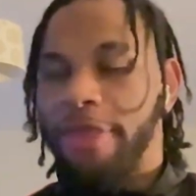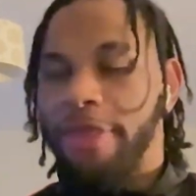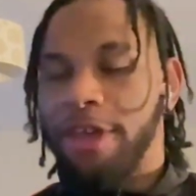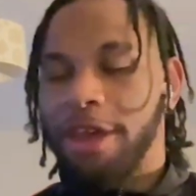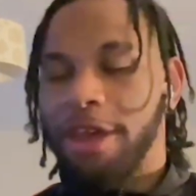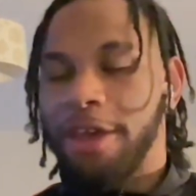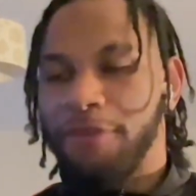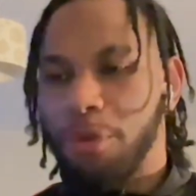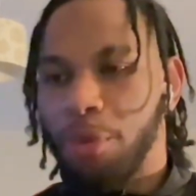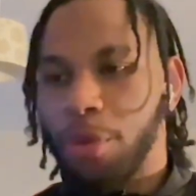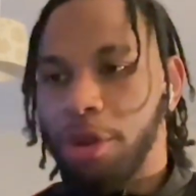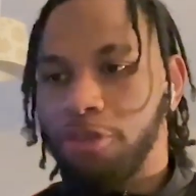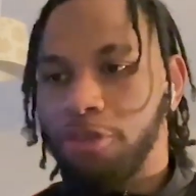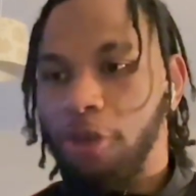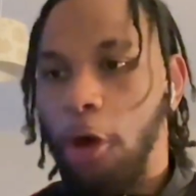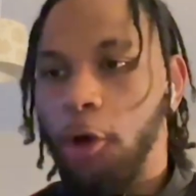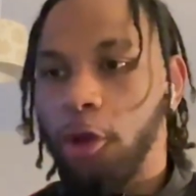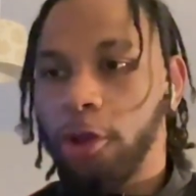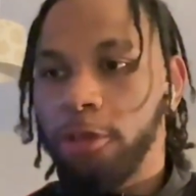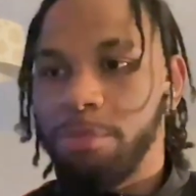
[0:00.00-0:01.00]
I think if you would have
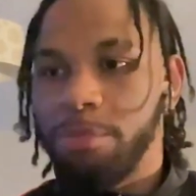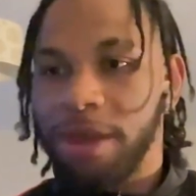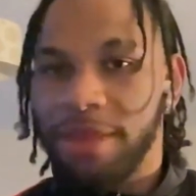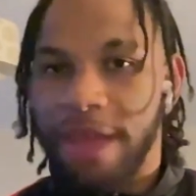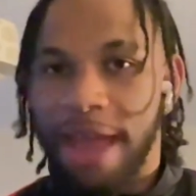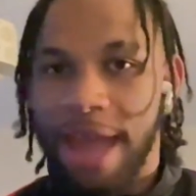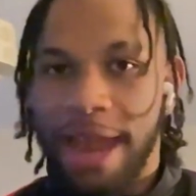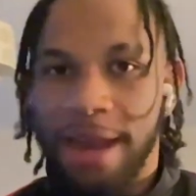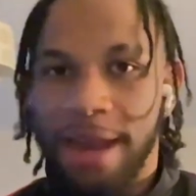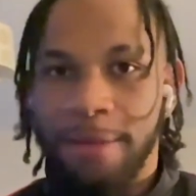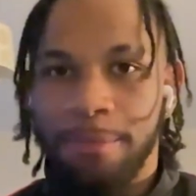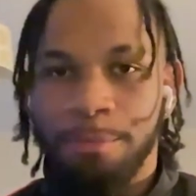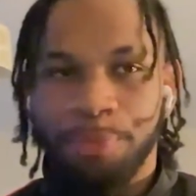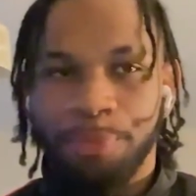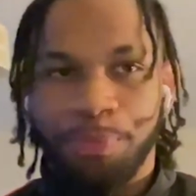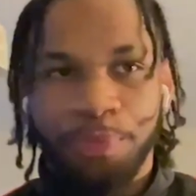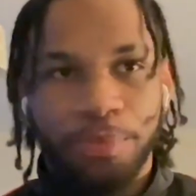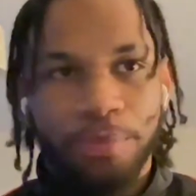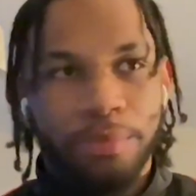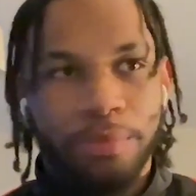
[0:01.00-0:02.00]
told me then,